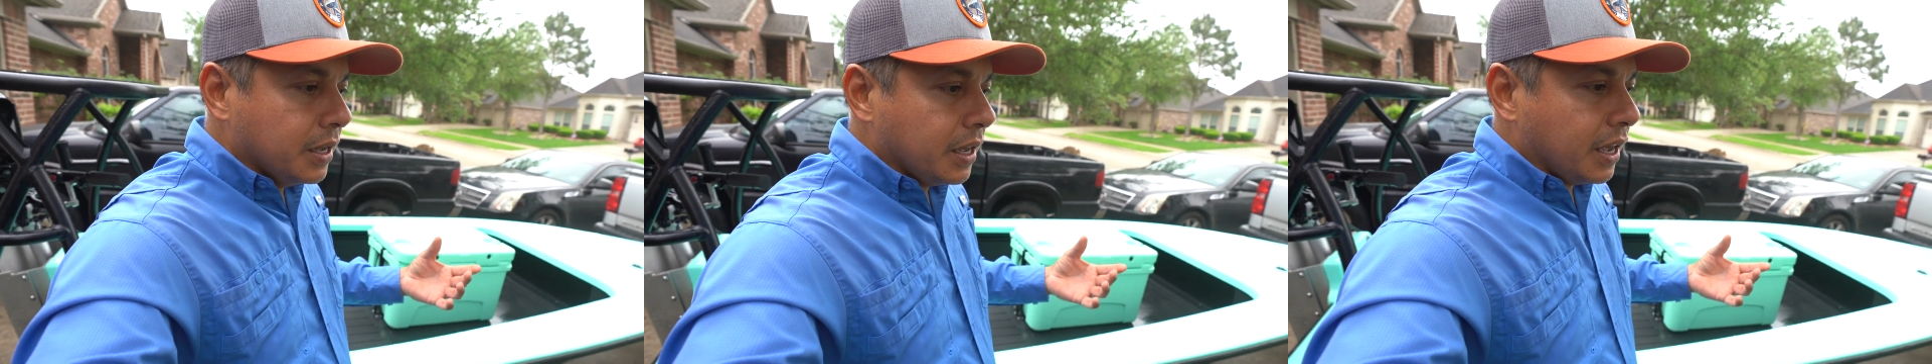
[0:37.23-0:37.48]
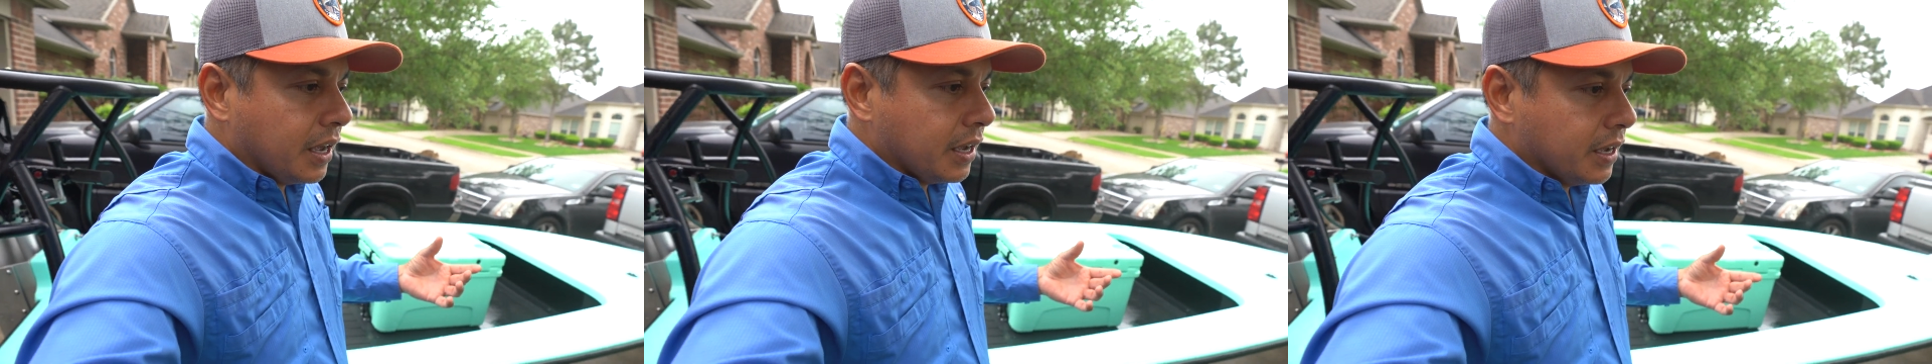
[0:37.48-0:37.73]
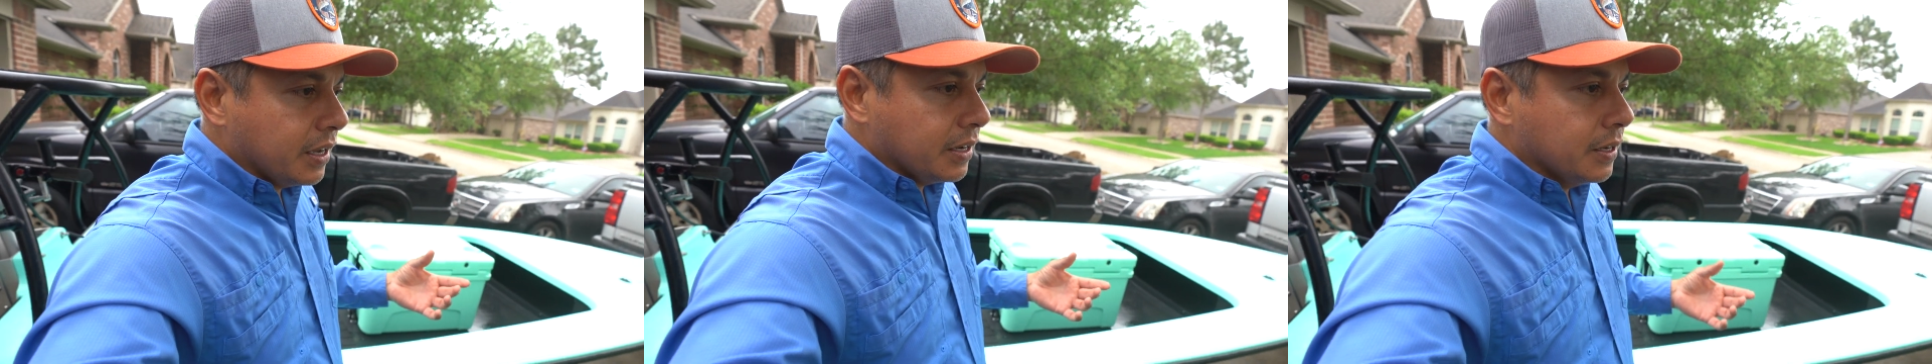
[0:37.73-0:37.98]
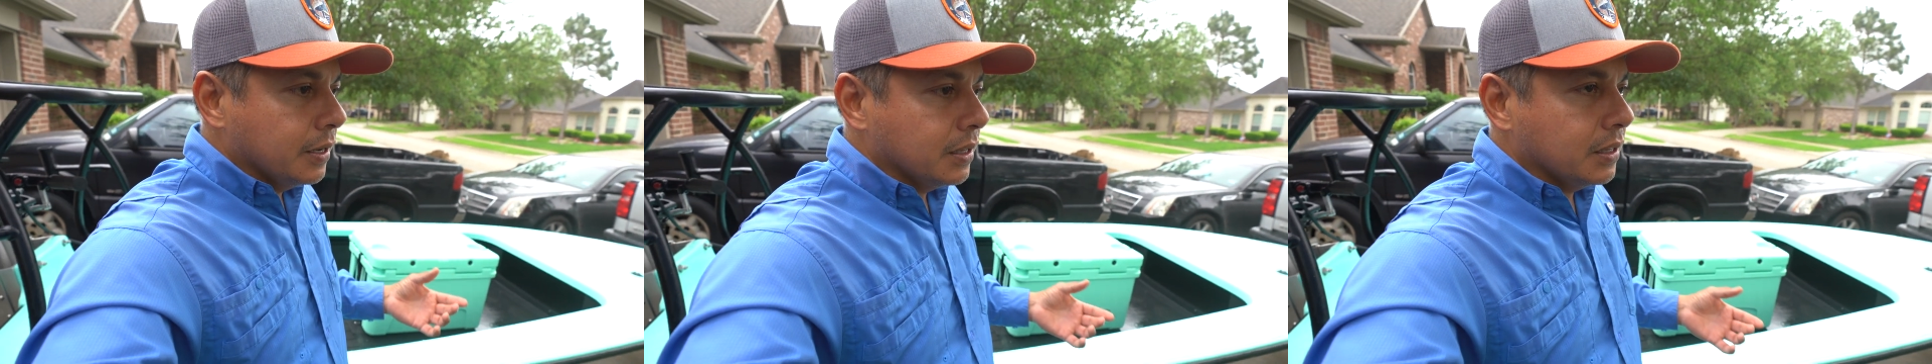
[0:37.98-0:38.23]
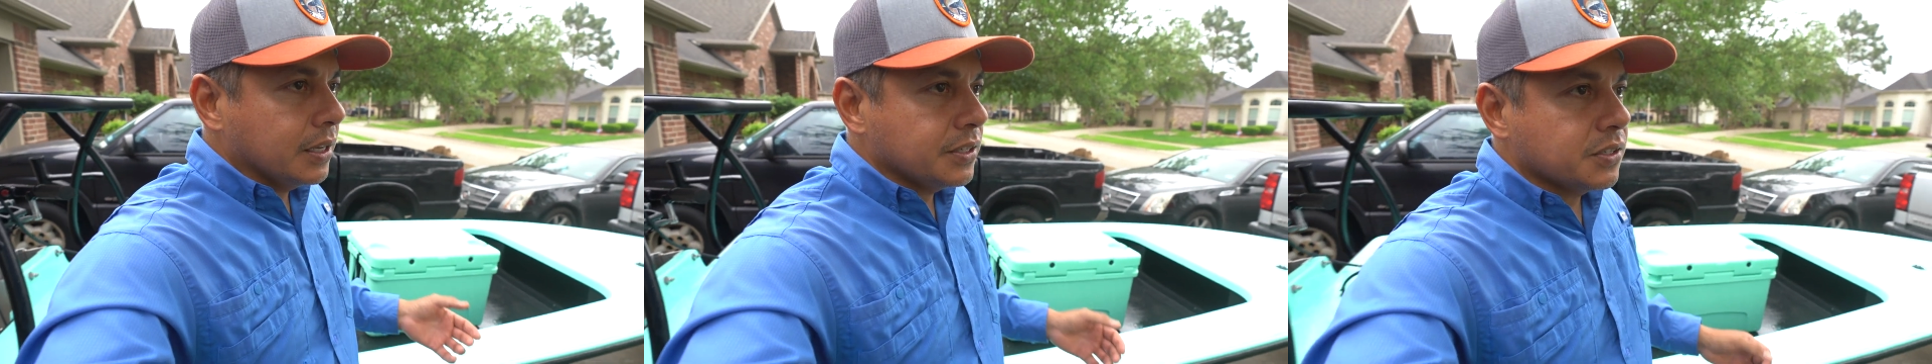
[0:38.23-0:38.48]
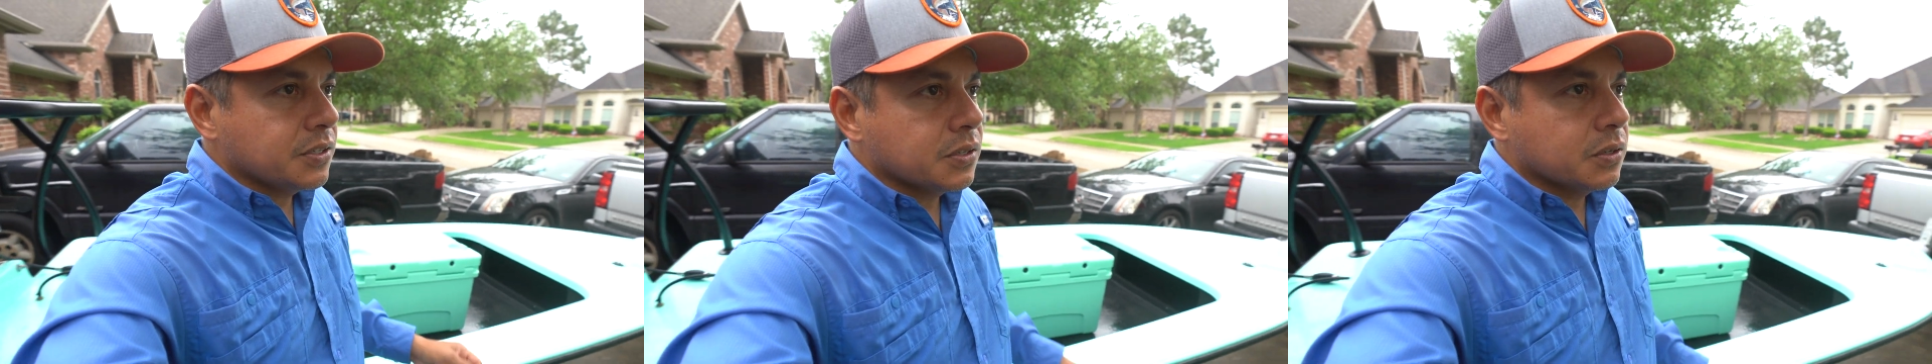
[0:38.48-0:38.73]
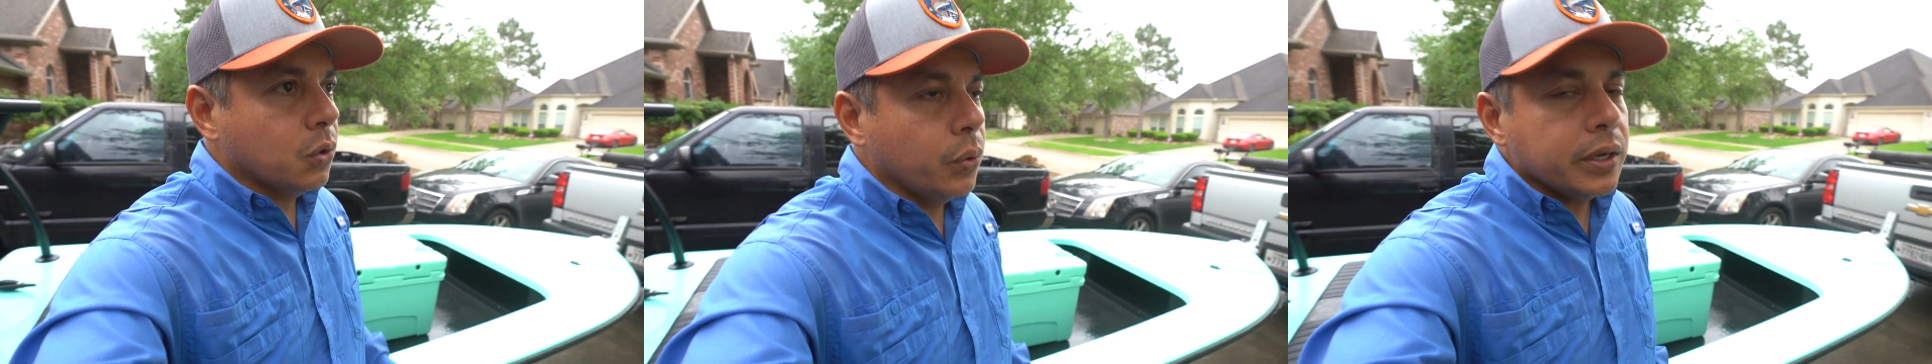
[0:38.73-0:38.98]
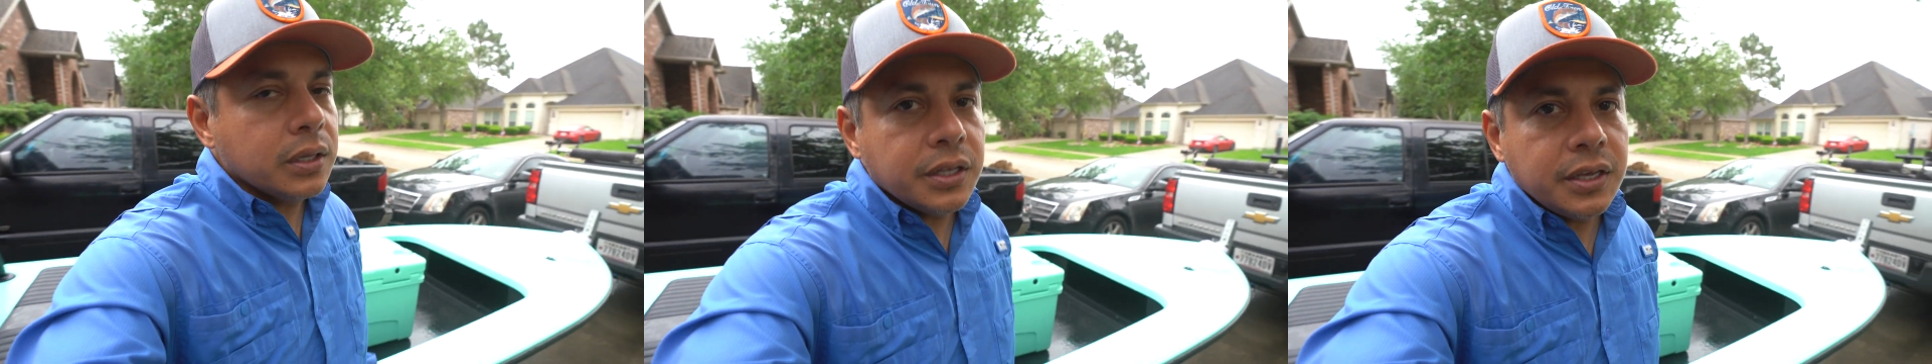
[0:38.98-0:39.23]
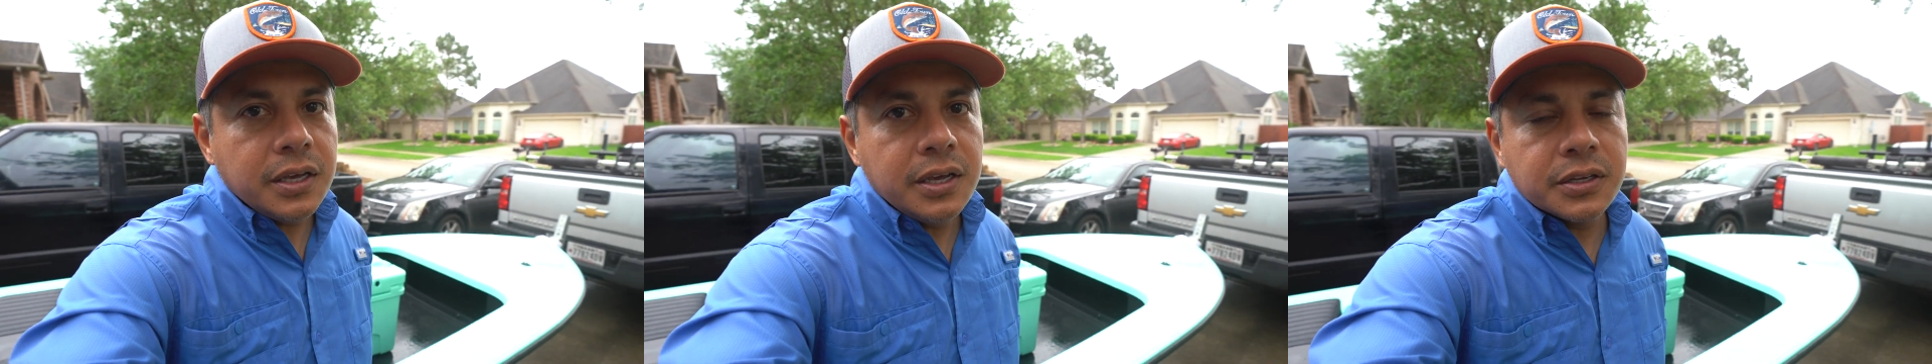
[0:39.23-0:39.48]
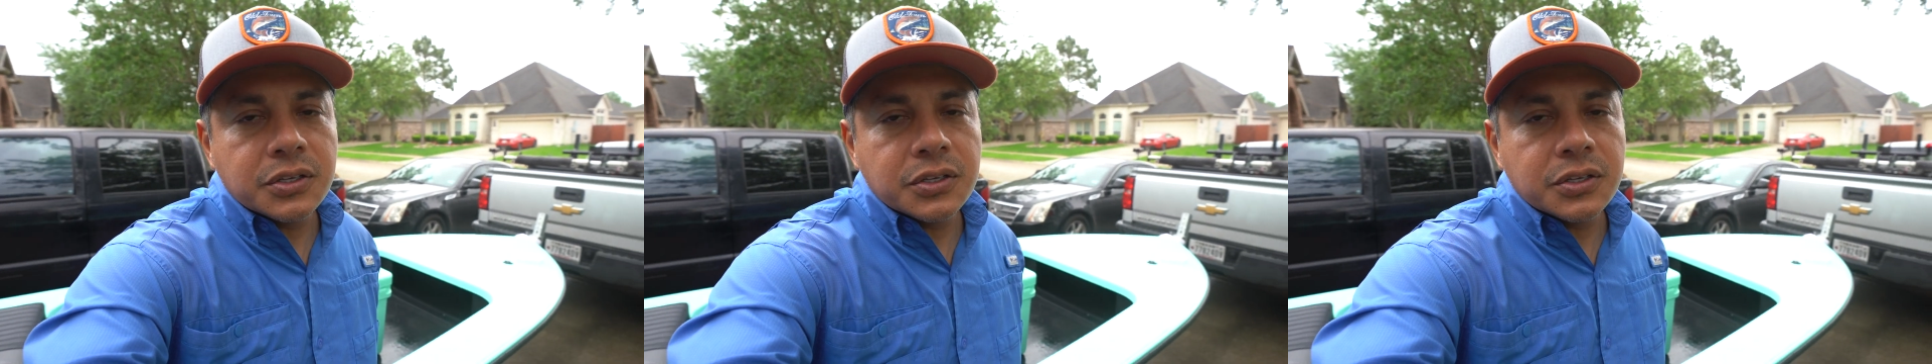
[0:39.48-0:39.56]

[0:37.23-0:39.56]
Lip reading: And let's quickly